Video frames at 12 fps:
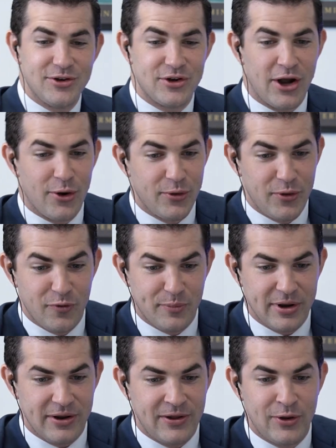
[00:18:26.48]
So
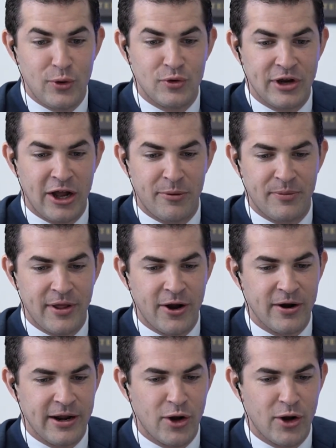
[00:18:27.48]
you've been a huge help there.